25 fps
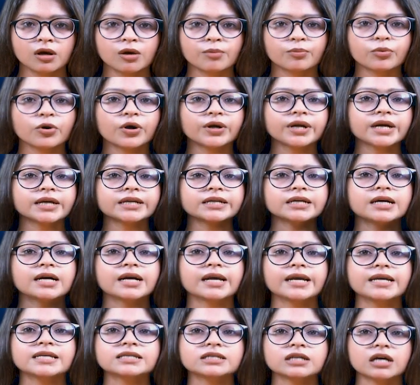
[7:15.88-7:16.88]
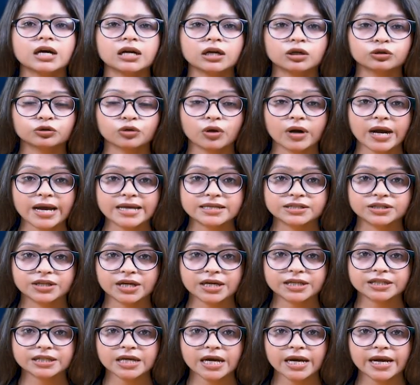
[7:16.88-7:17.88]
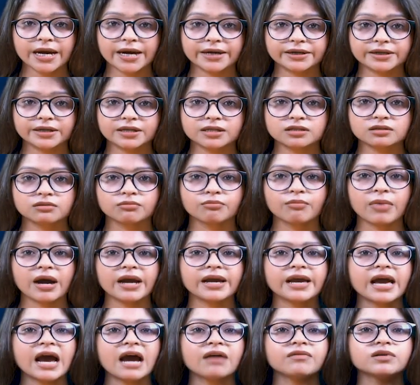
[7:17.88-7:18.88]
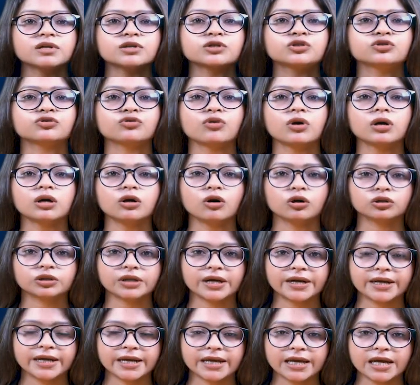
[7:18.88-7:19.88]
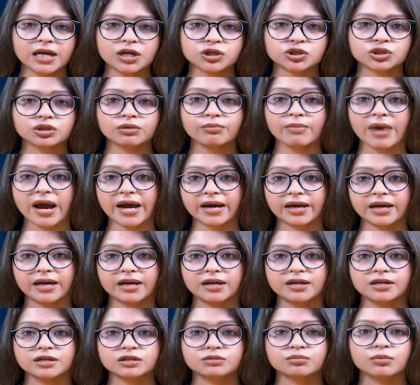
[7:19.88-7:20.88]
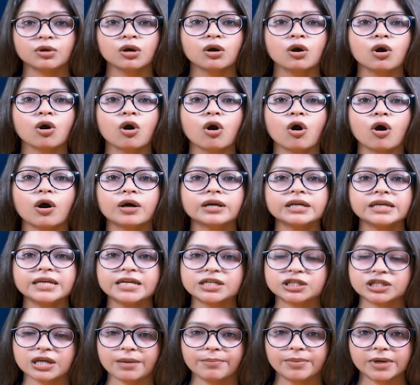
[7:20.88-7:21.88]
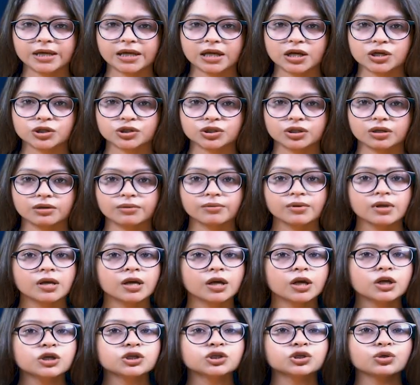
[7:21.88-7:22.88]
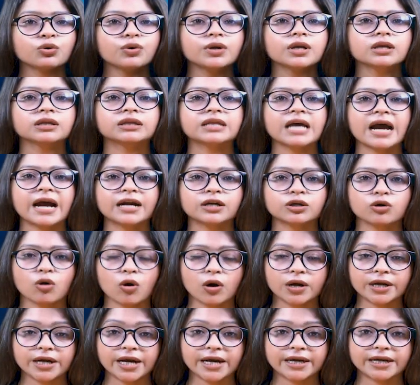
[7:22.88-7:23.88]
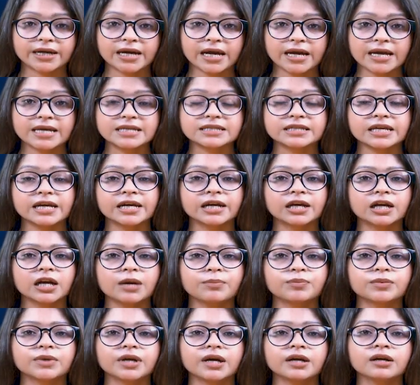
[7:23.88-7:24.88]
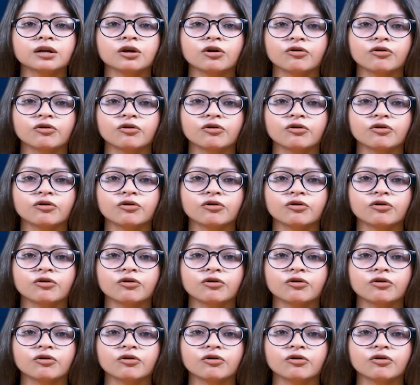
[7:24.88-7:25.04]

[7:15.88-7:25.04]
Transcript: Protect against unauthorized data edits by having strong authentication mechanism on each application, ensuring that all data is encrypted